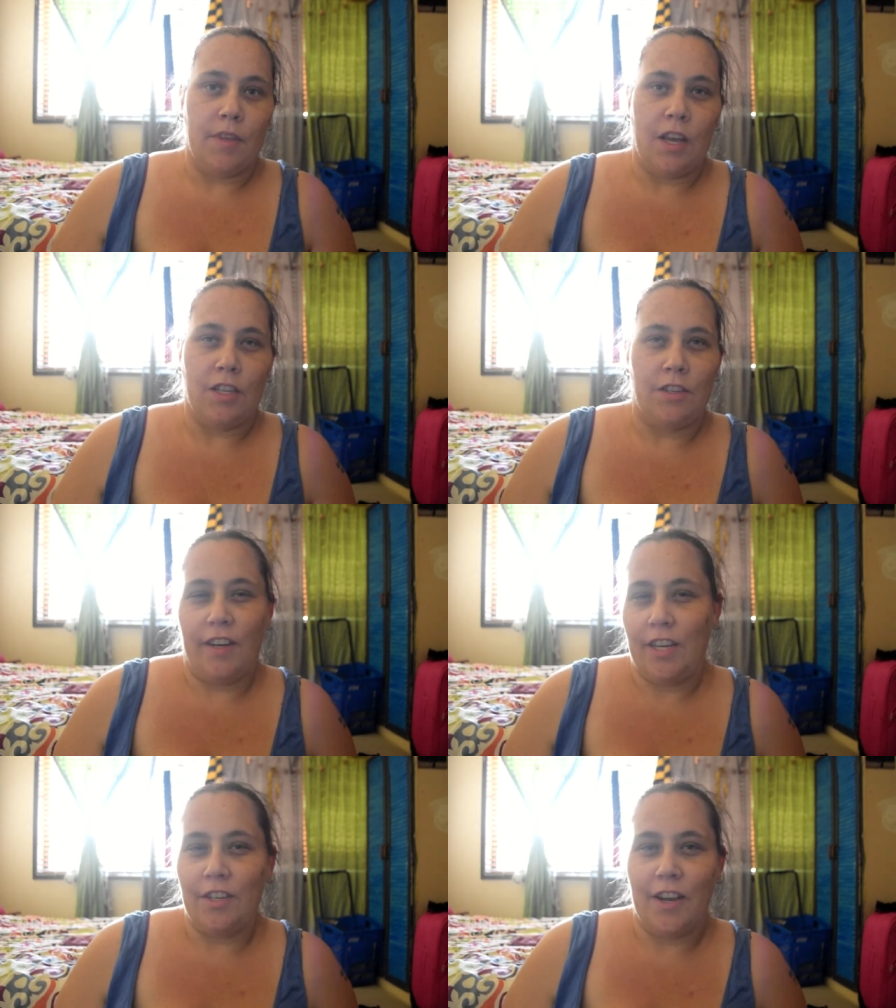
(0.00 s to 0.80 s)

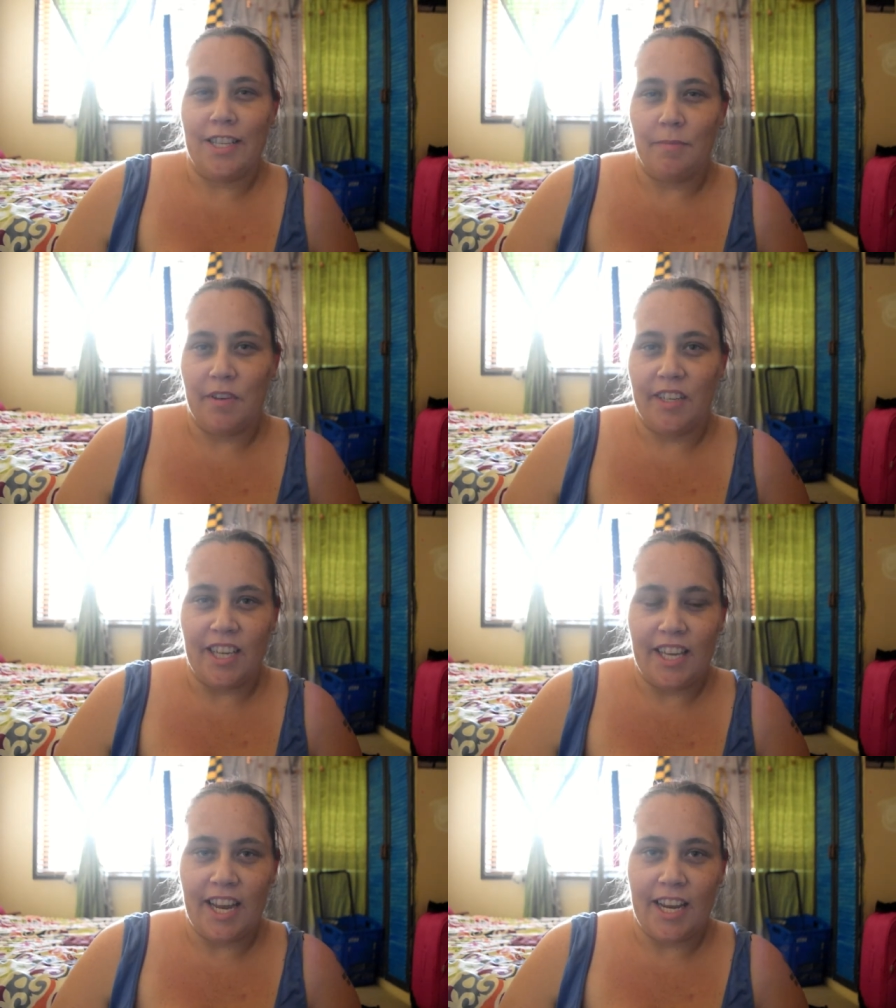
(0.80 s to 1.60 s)
Australian tries
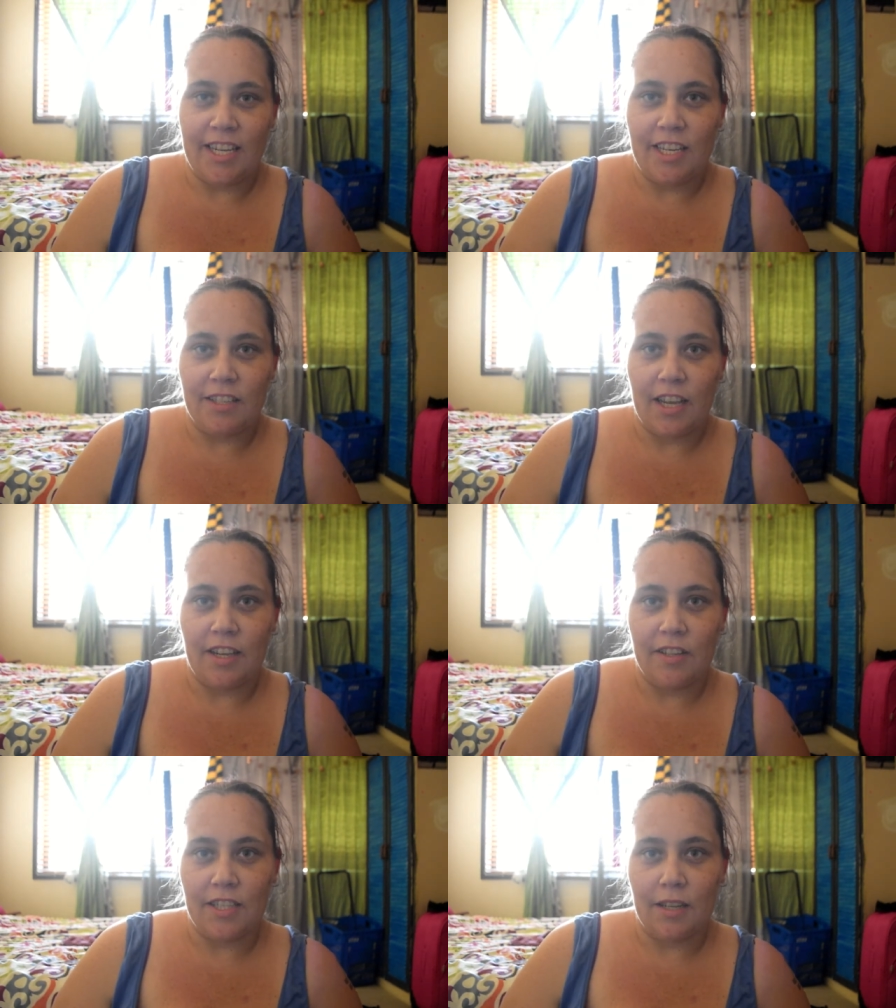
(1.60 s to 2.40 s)
American candy because I
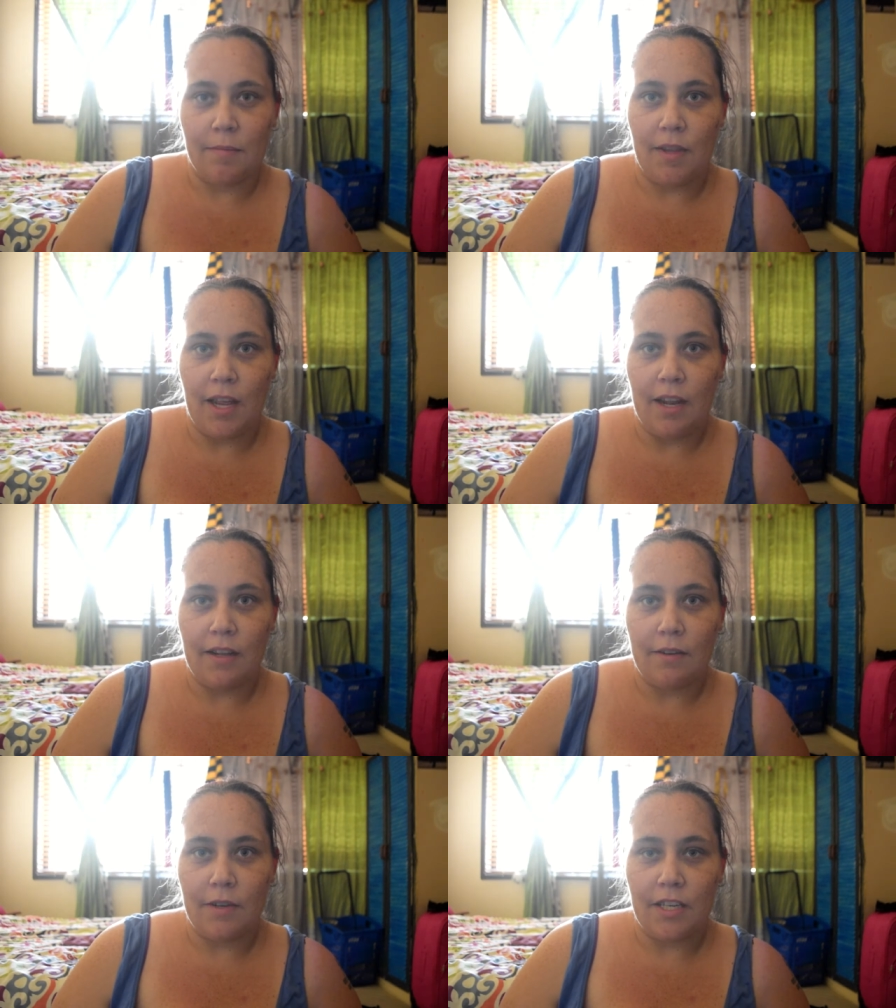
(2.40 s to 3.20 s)
got some that
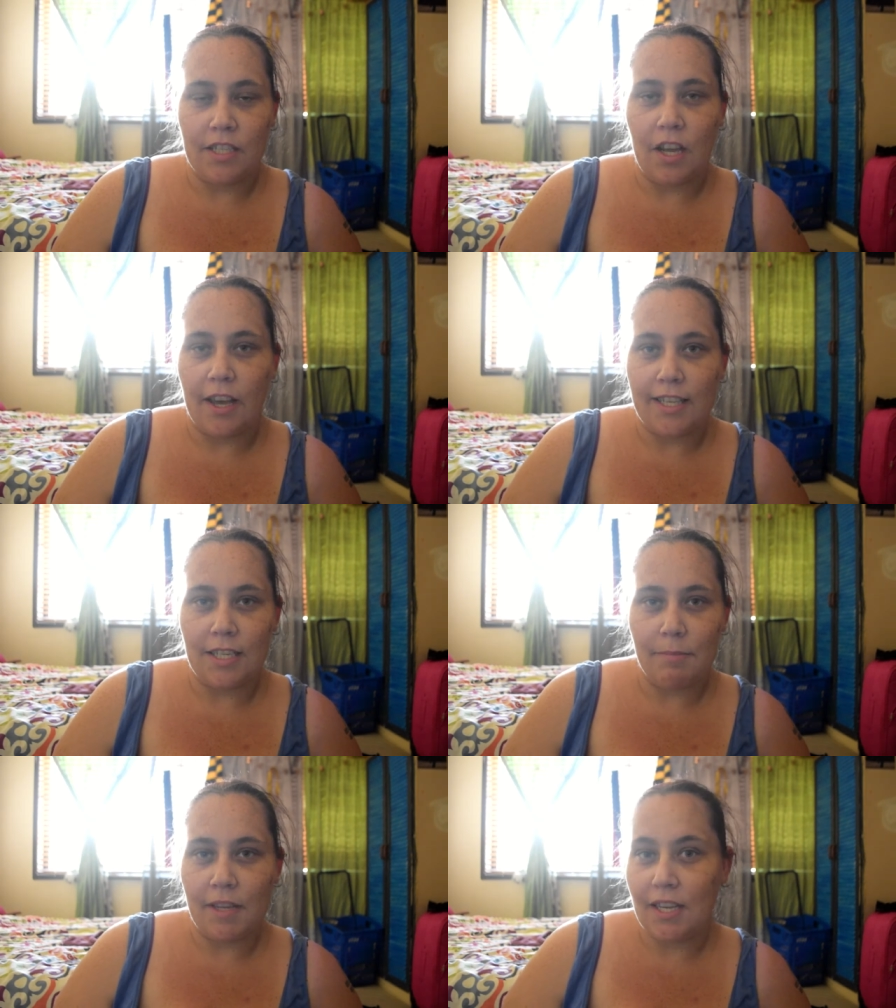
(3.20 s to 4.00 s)
enticed
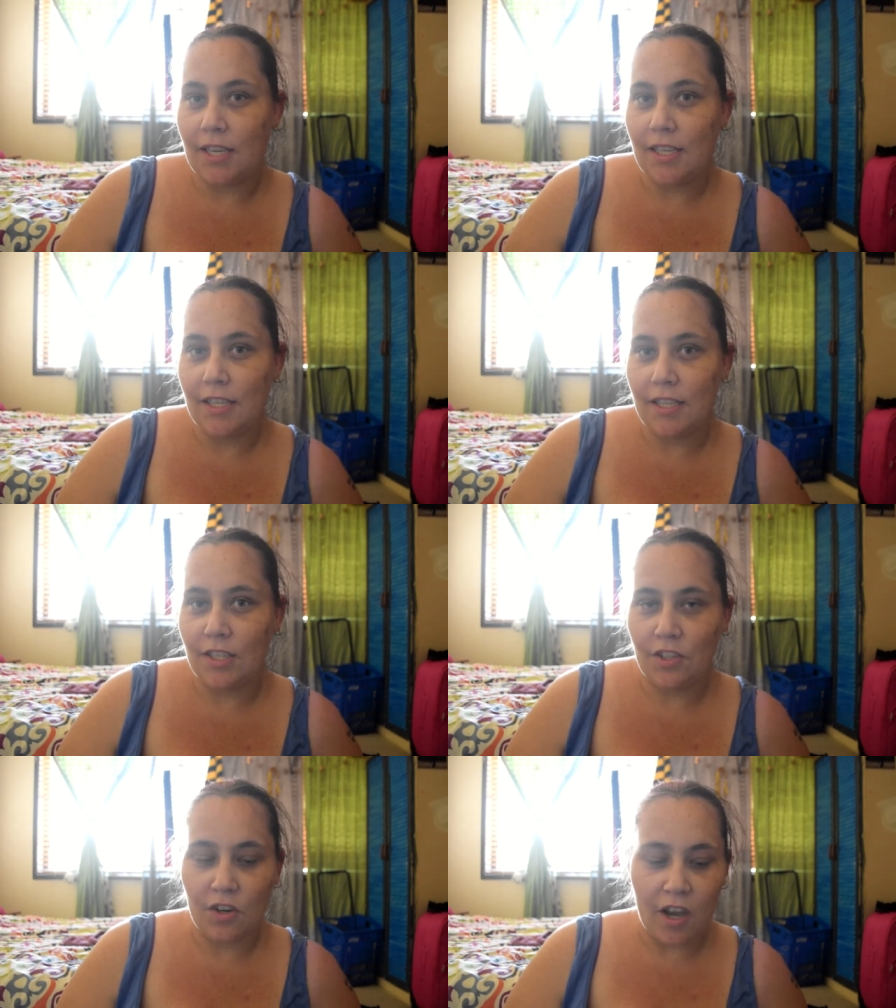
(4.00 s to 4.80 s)
me to
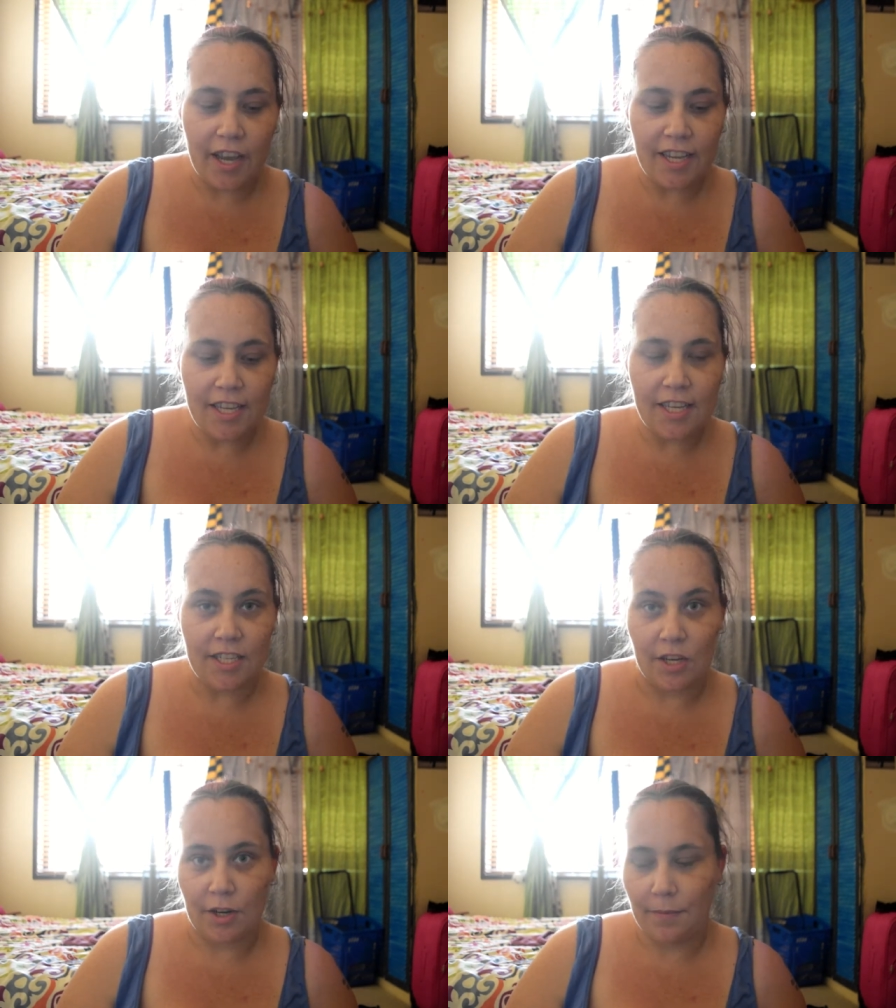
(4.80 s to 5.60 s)
try.
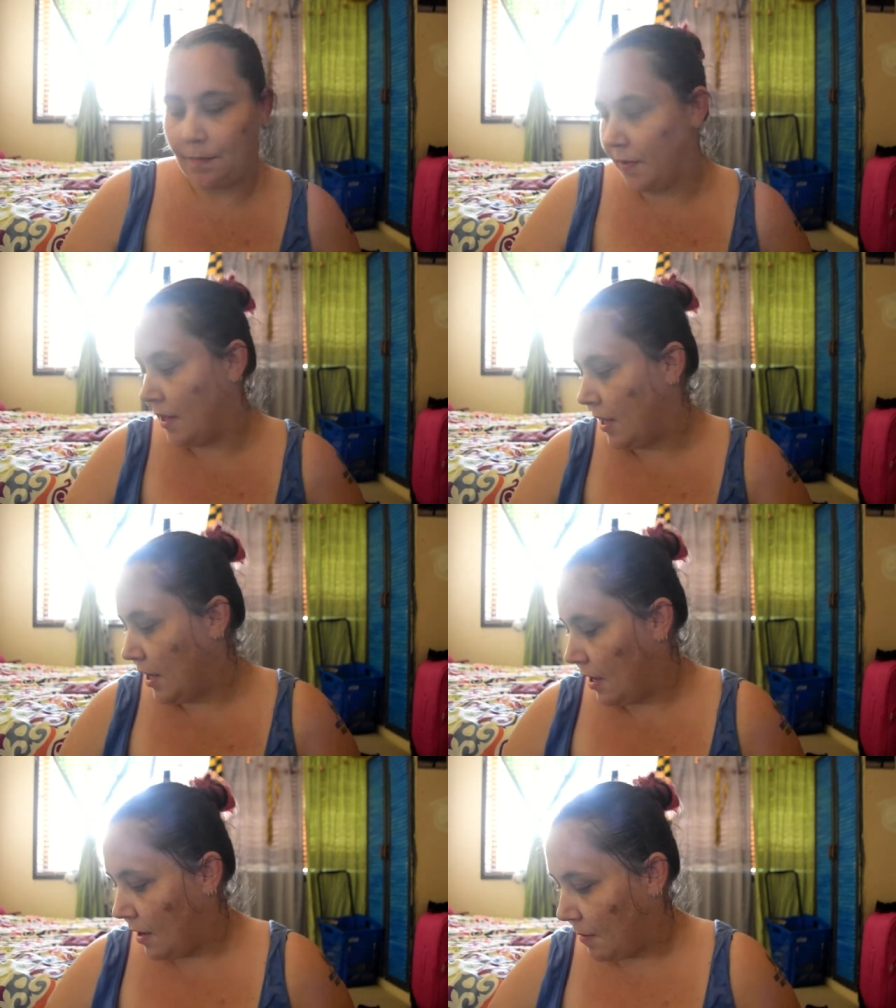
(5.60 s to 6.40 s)
So,
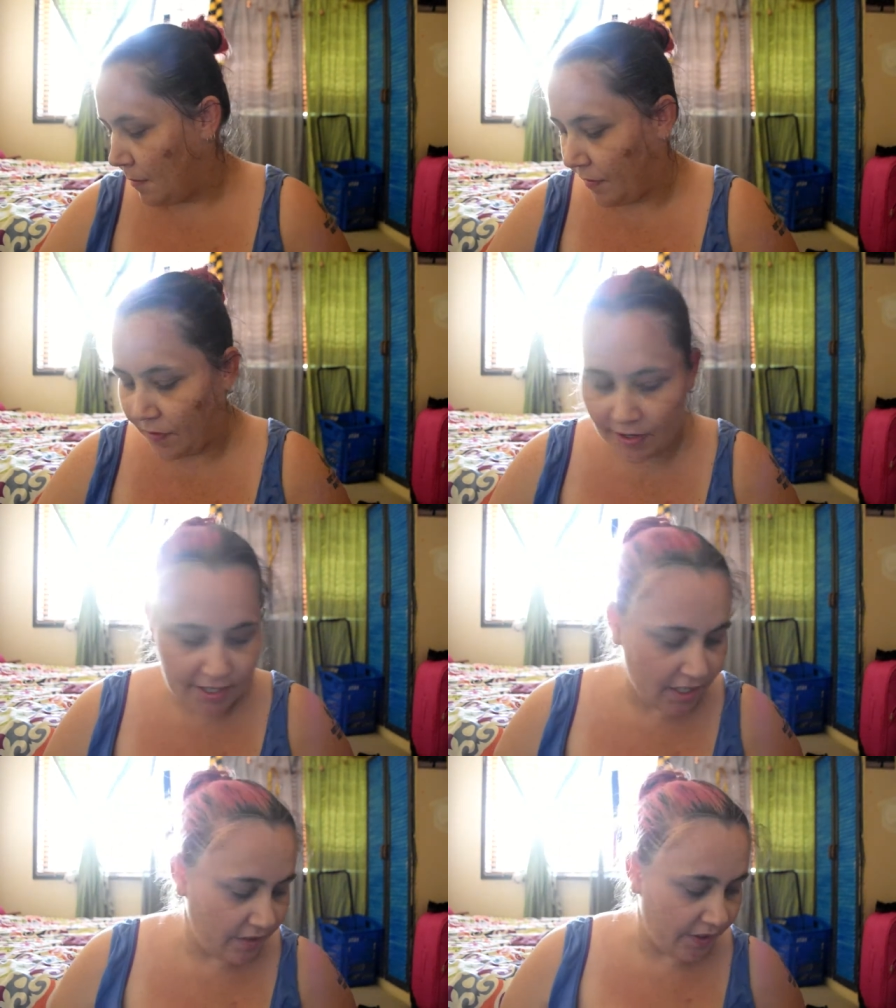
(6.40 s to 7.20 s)
but first
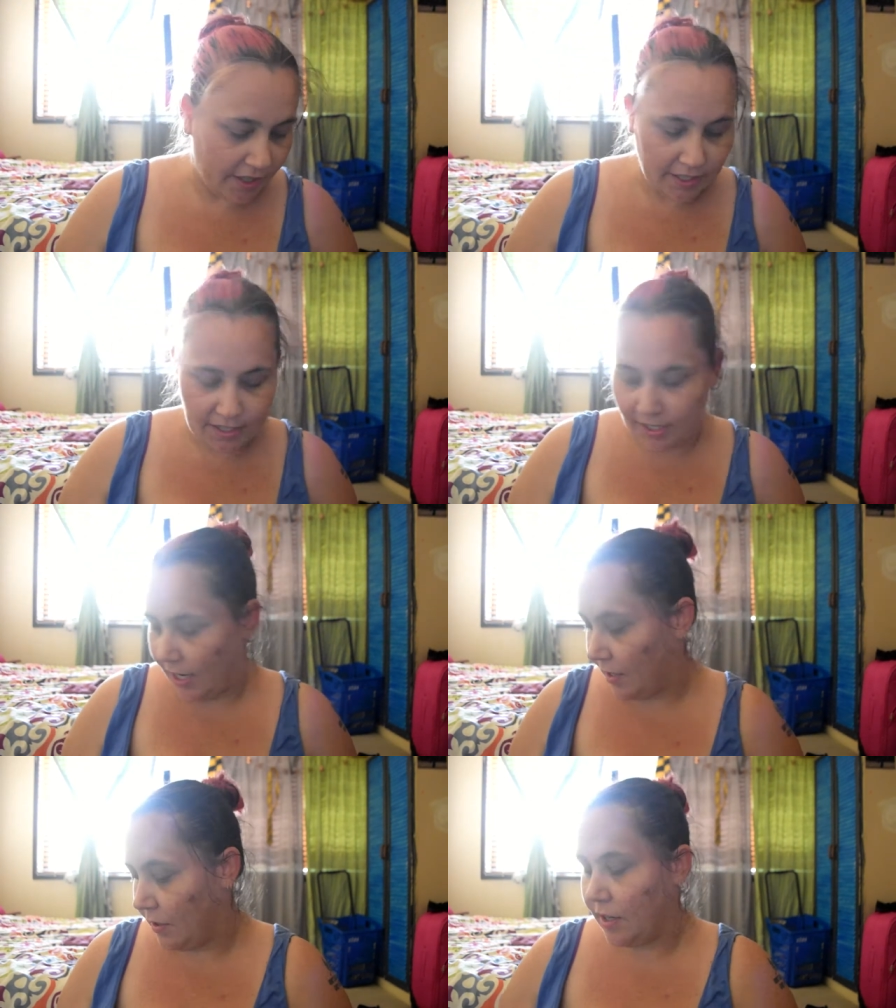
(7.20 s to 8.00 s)
things first, I
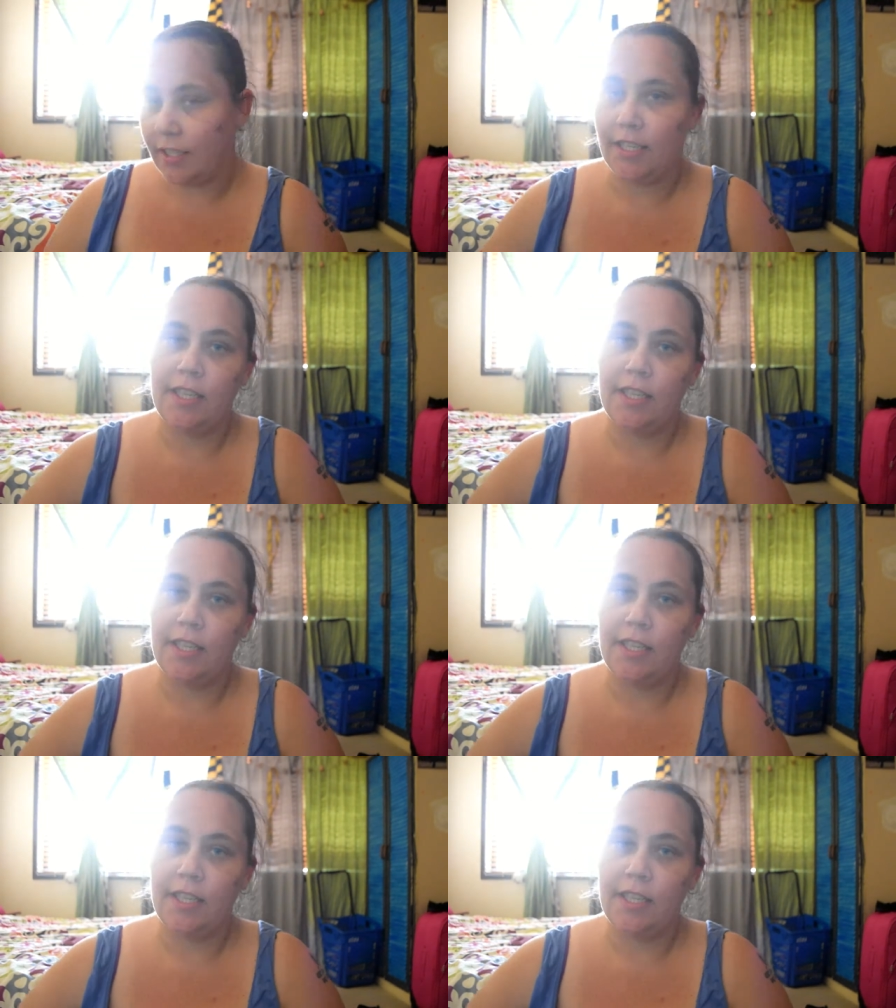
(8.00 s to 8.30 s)
got, I